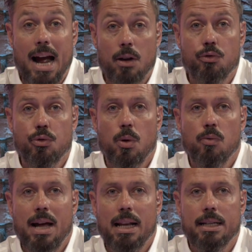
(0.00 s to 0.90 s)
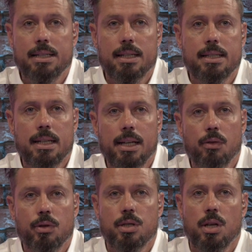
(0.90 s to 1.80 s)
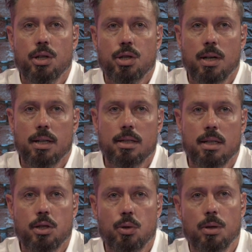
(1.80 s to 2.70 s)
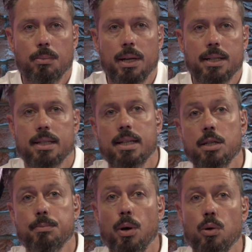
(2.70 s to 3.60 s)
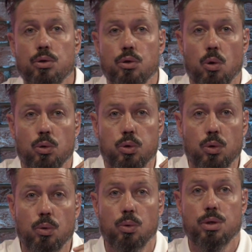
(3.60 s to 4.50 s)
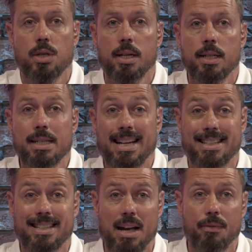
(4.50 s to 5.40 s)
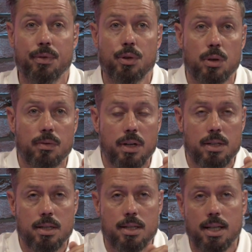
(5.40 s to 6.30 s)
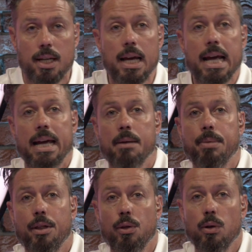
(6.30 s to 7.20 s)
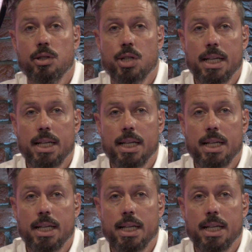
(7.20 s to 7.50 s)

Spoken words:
Andrew Rallis, a senior research scientist who completed his postdoctoral studies at Stanford University in pathology.